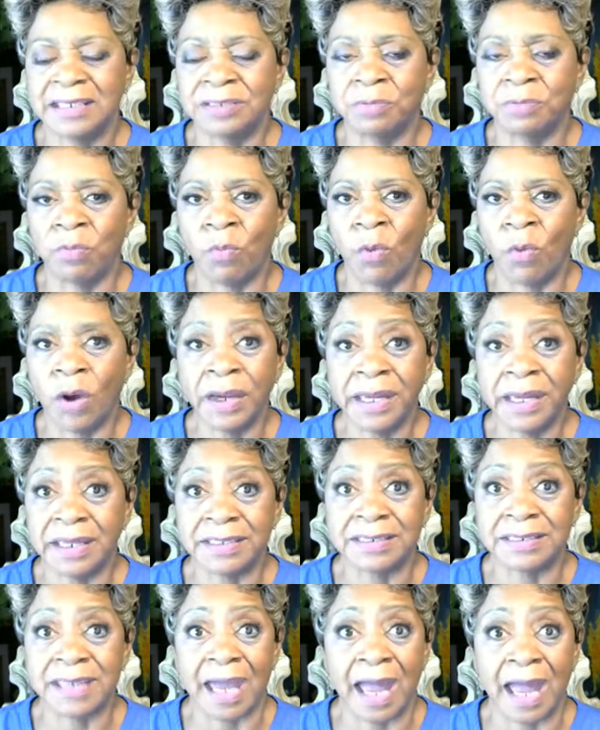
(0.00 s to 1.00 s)
I didn't
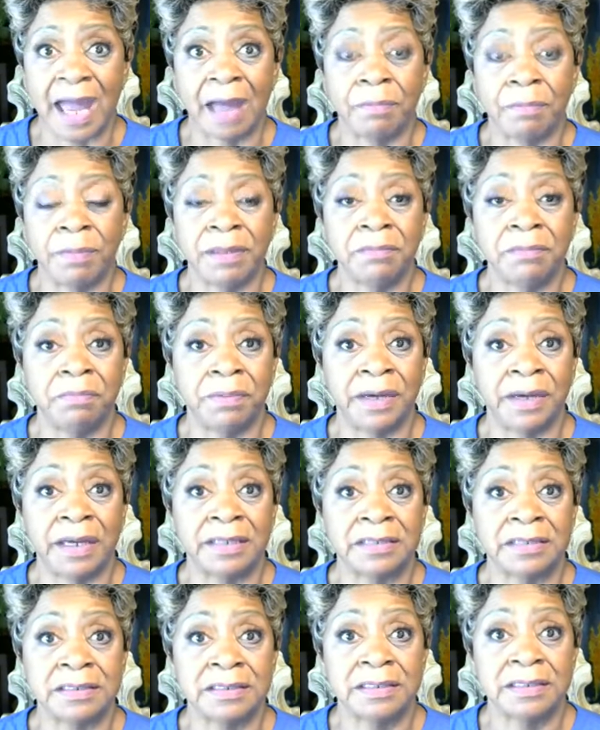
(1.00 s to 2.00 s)
want it to happen,
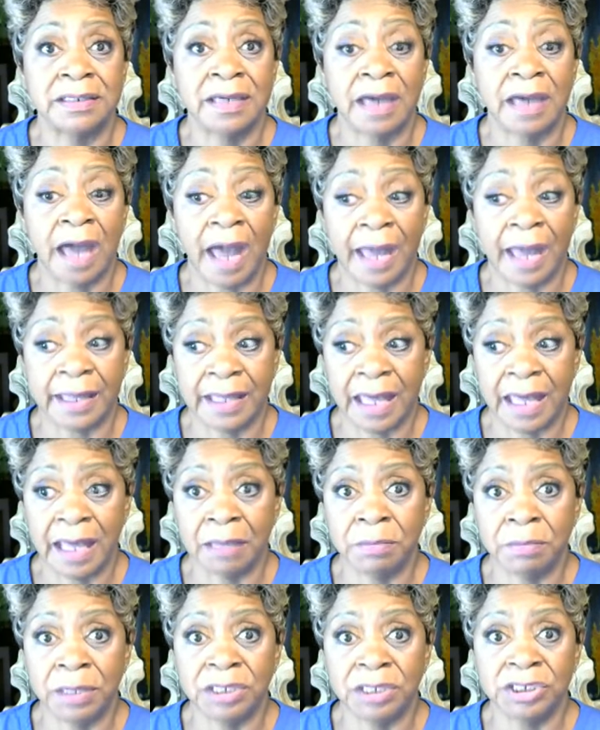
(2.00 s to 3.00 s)
but I
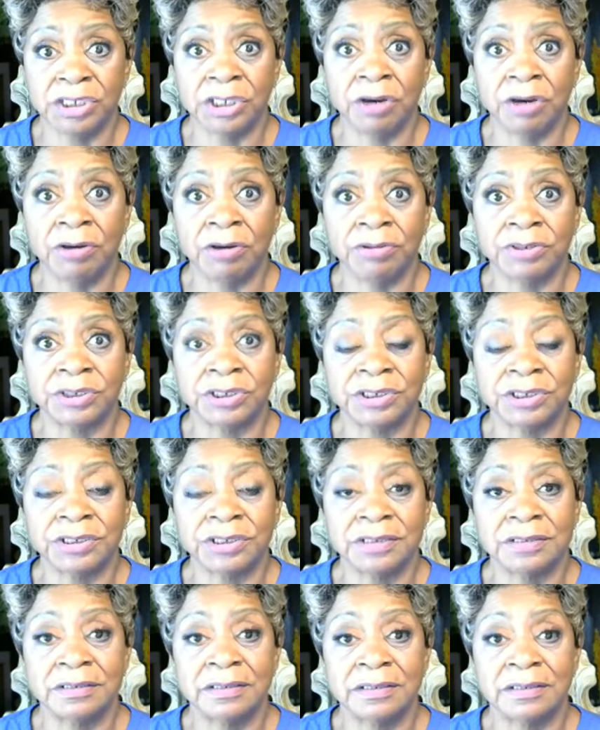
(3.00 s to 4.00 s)
came in
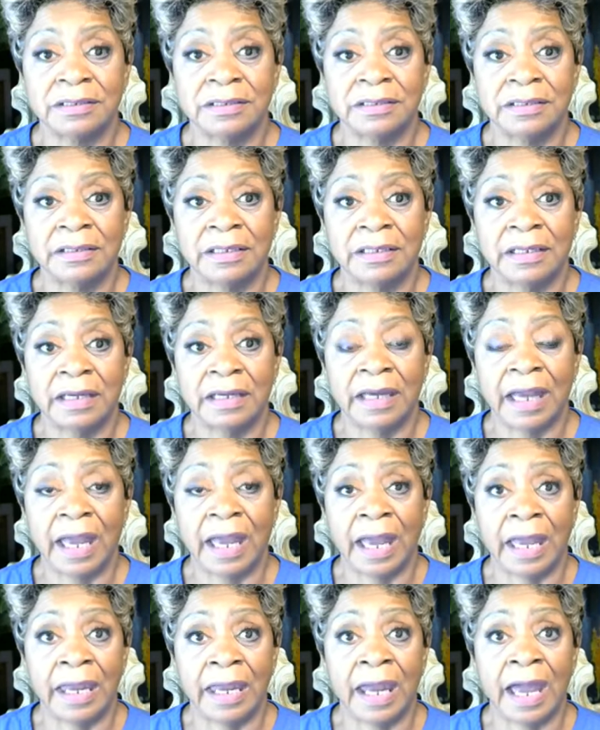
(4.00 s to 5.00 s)
church
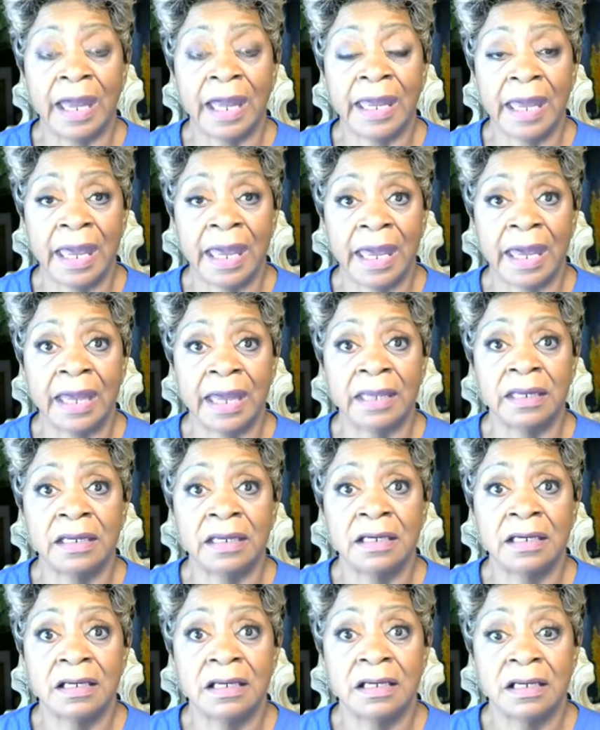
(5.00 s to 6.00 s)
and I
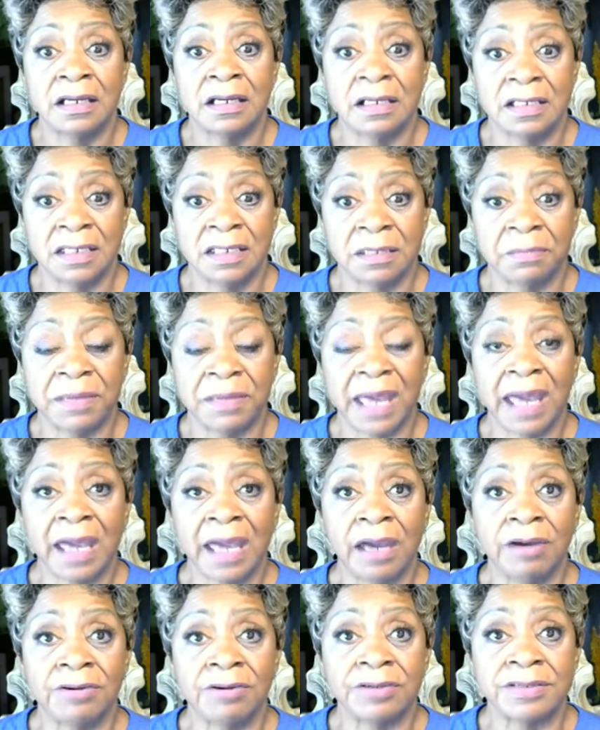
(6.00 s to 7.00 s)
had some
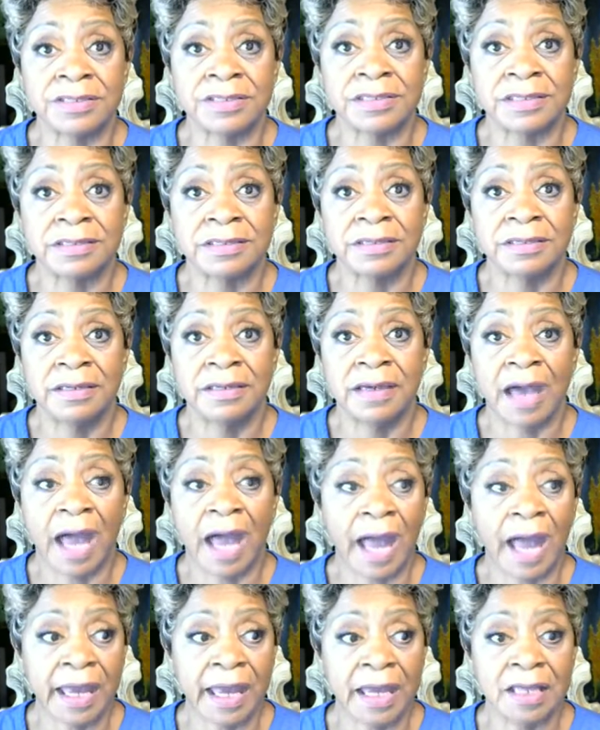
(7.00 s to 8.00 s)
cares,
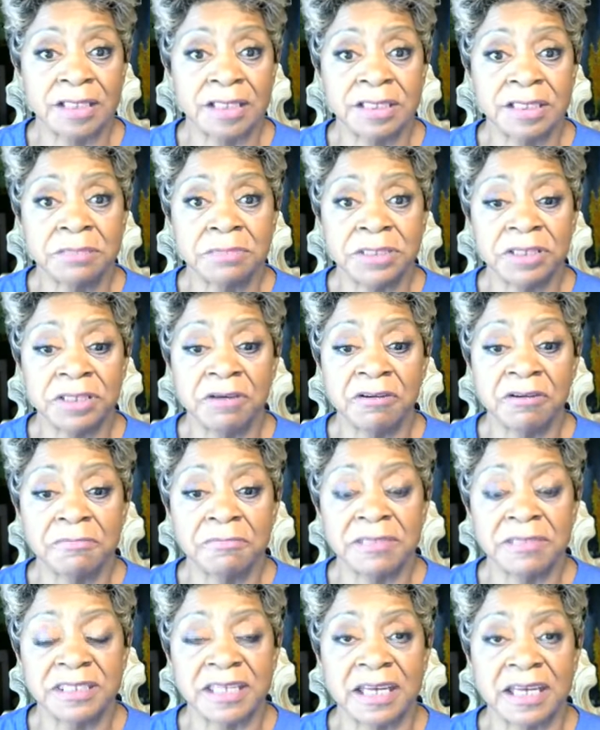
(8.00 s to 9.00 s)
I had some
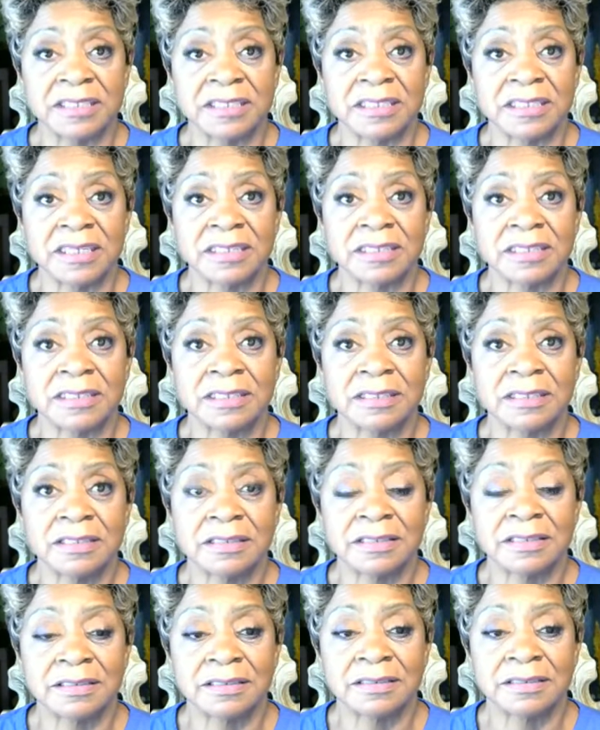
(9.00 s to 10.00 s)
circumstances.
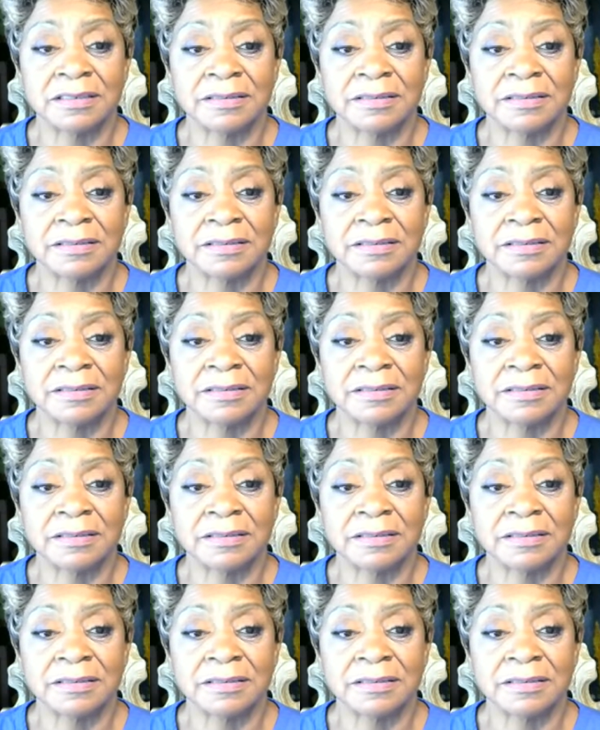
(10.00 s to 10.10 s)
